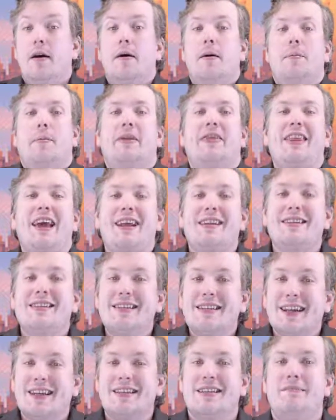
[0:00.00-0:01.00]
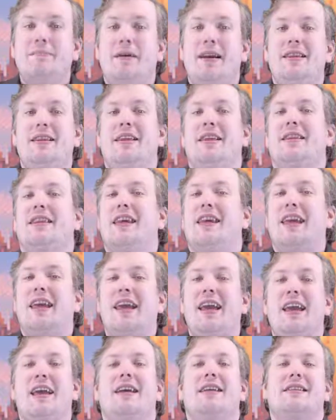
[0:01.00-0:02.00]
But that doesn't mean that the
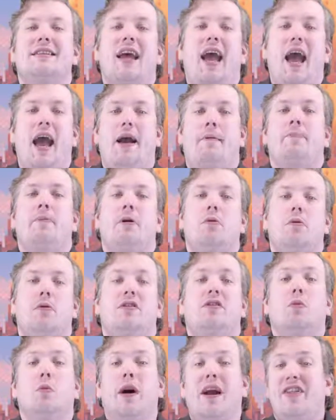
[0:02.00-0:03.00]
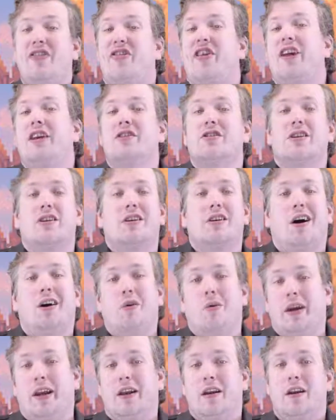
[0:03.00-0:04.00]
king is happy with the way things are
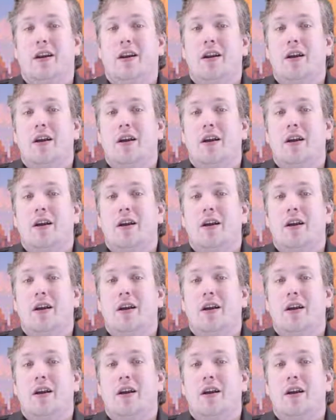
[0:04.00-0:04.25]
going.